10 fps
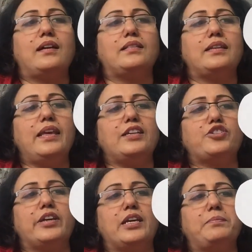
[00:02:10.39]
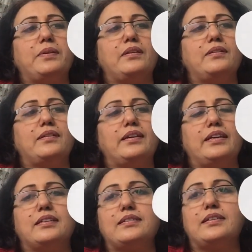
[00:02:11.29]
The next shape
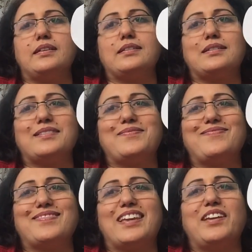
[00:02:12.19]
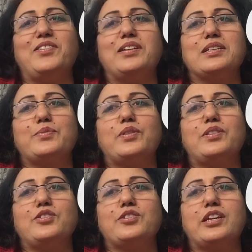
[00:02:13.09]
is this. Can you guess what
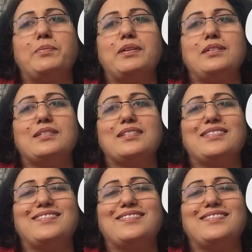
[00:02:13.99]
this shape is?